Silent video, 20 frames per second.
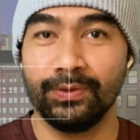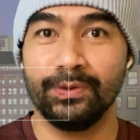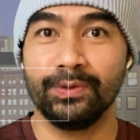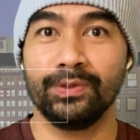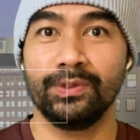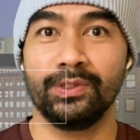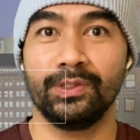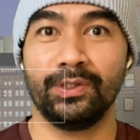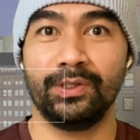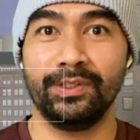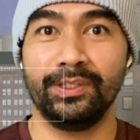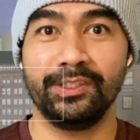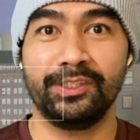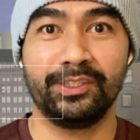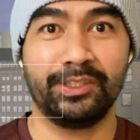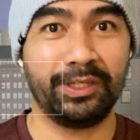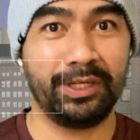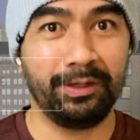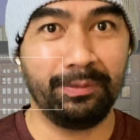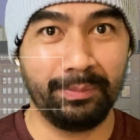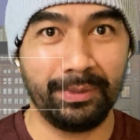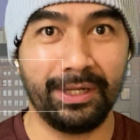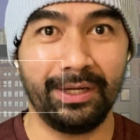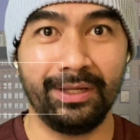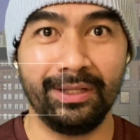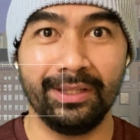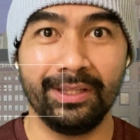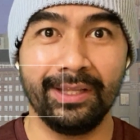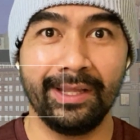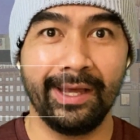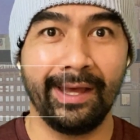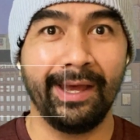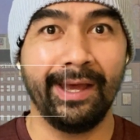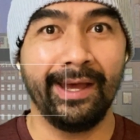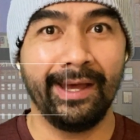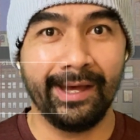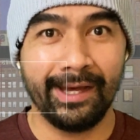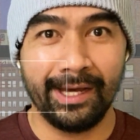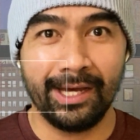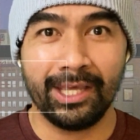So in the 3rd month,
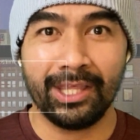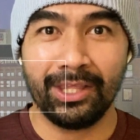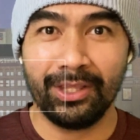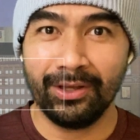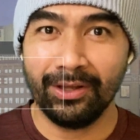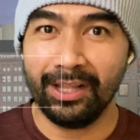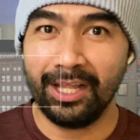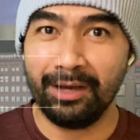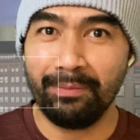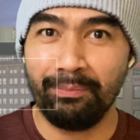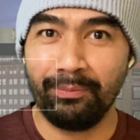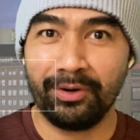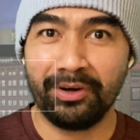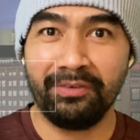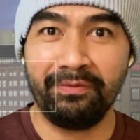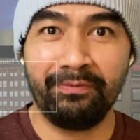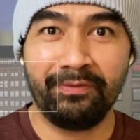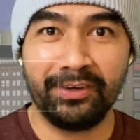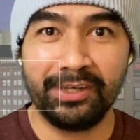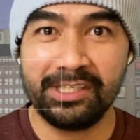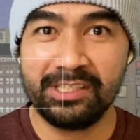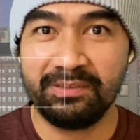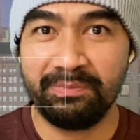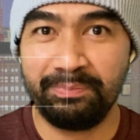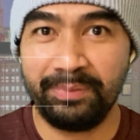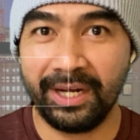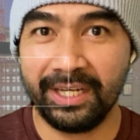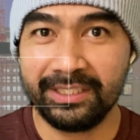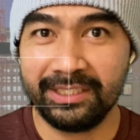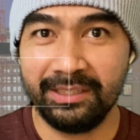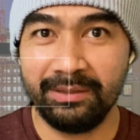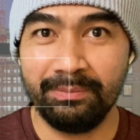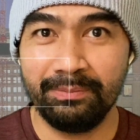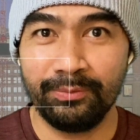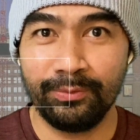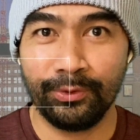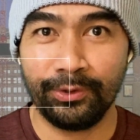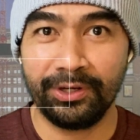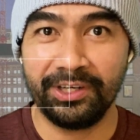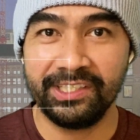you'll have more perspective,
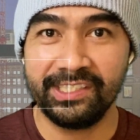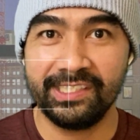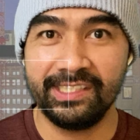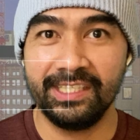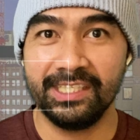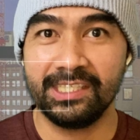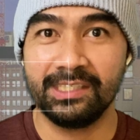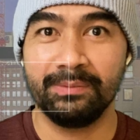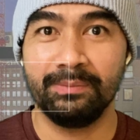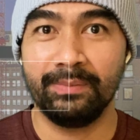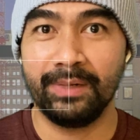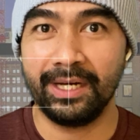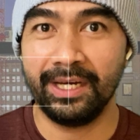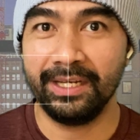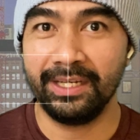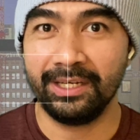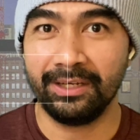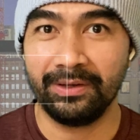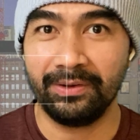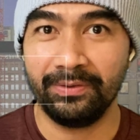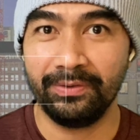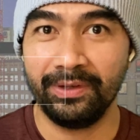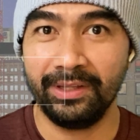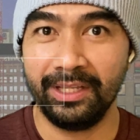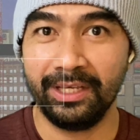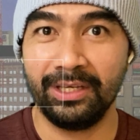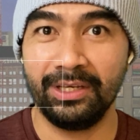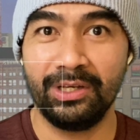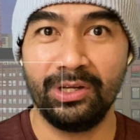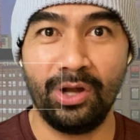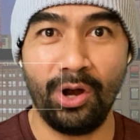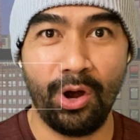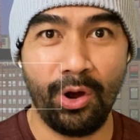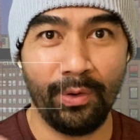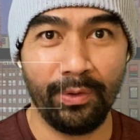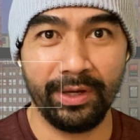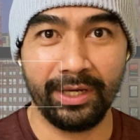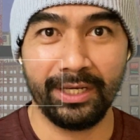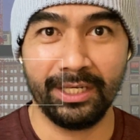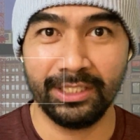where's this money really
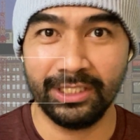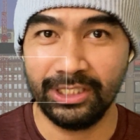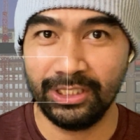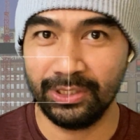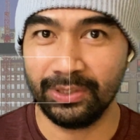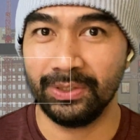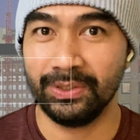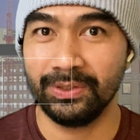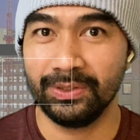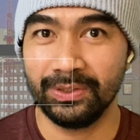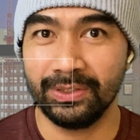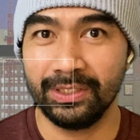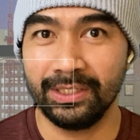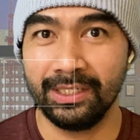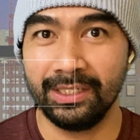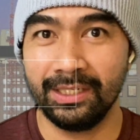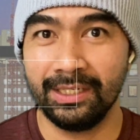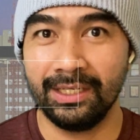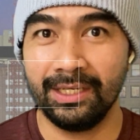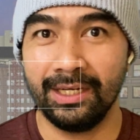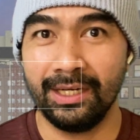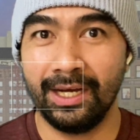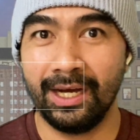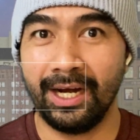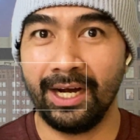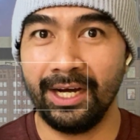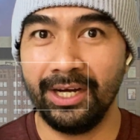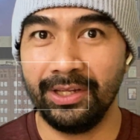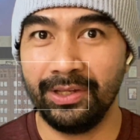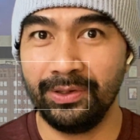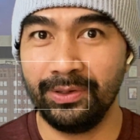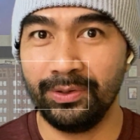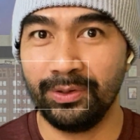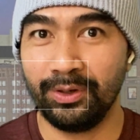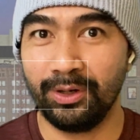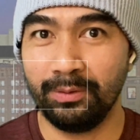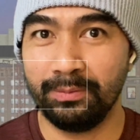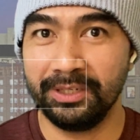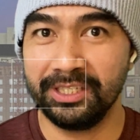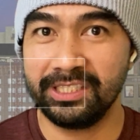going into. Are you
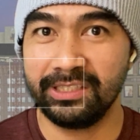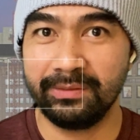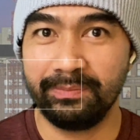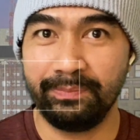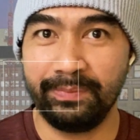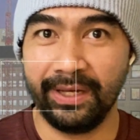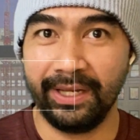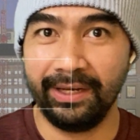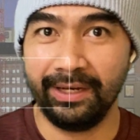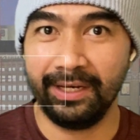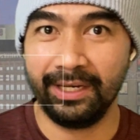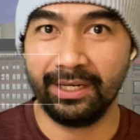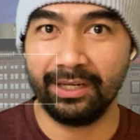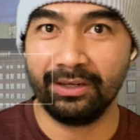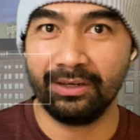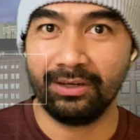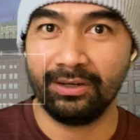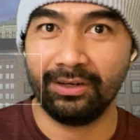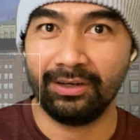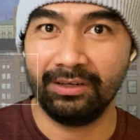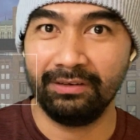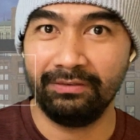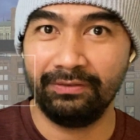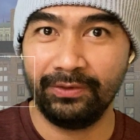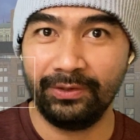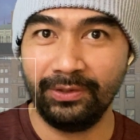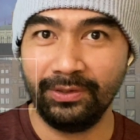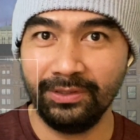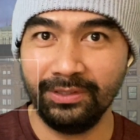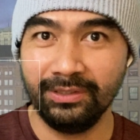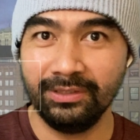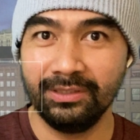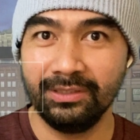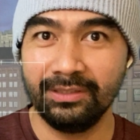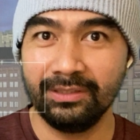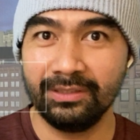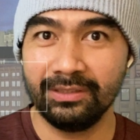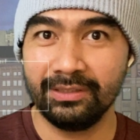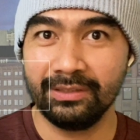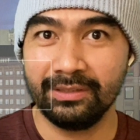overspending on food,
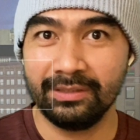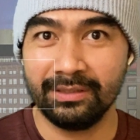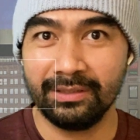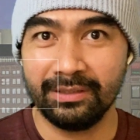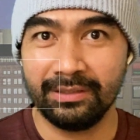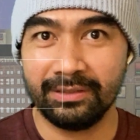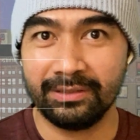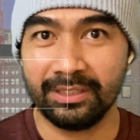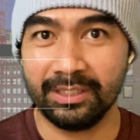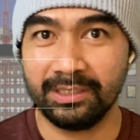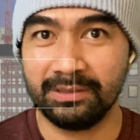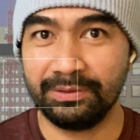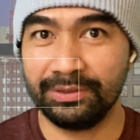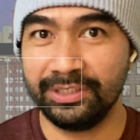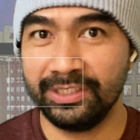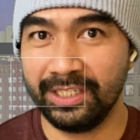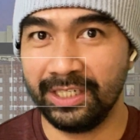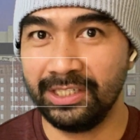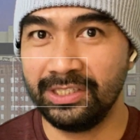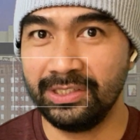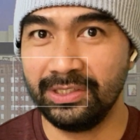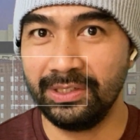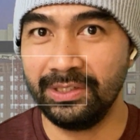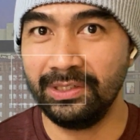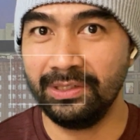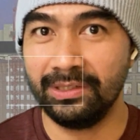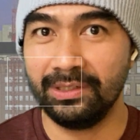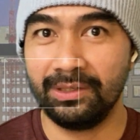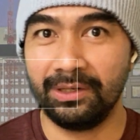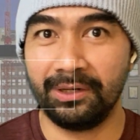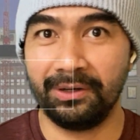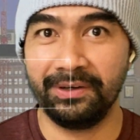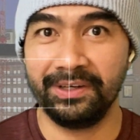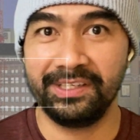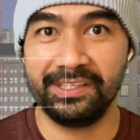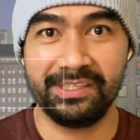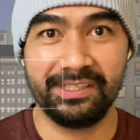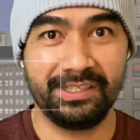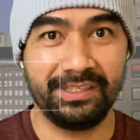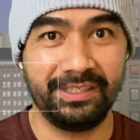transportation, or
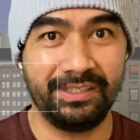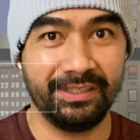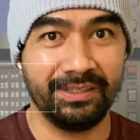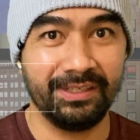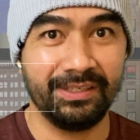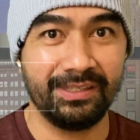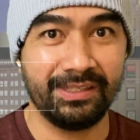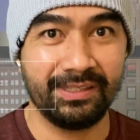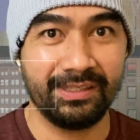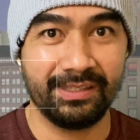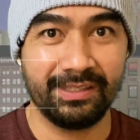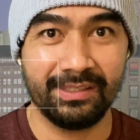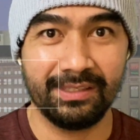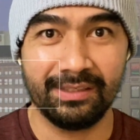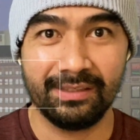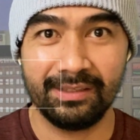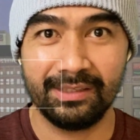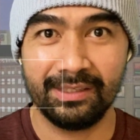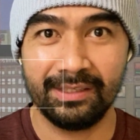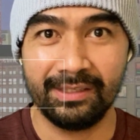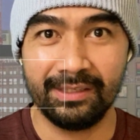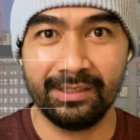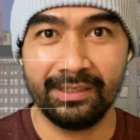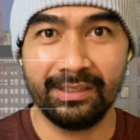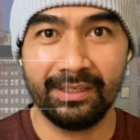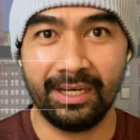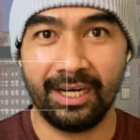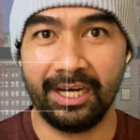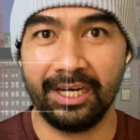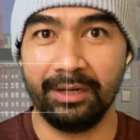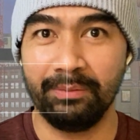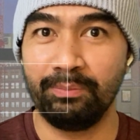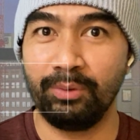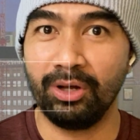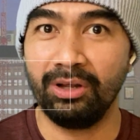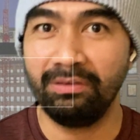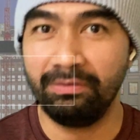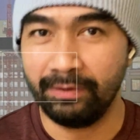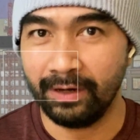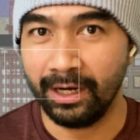it's just at the
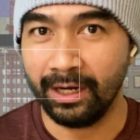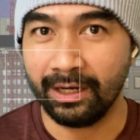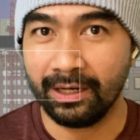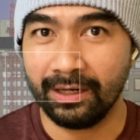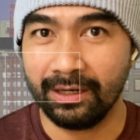ballpark?